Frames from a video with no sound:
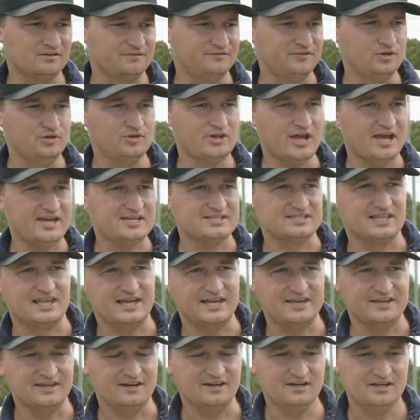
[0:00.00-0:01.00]
a few days
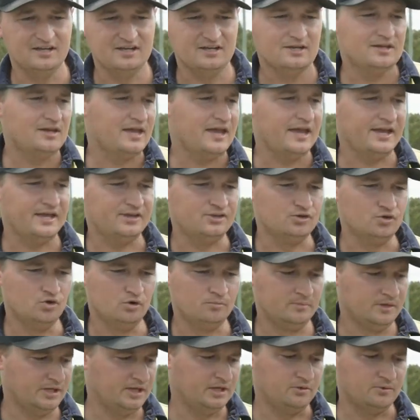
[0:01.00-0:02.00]
later, and
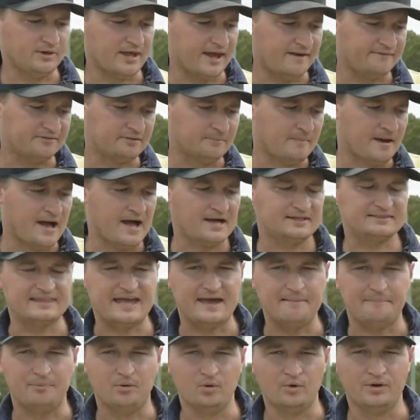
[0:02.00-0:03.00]
normally you would have to mark
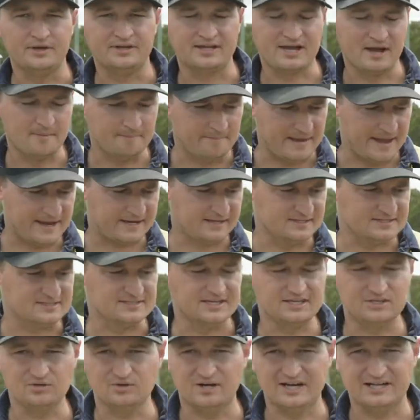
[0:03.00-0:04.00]
that point, come back and
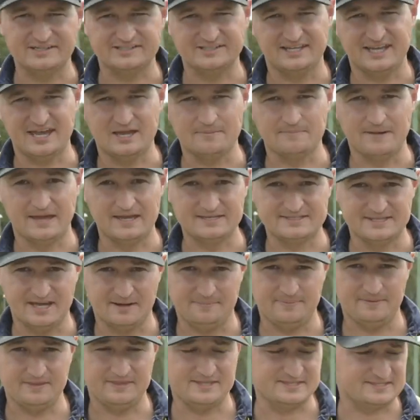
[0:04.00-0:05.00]
set your RTK base
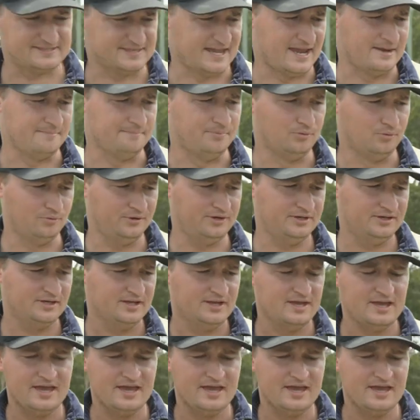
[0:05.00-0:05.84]
up at the same point,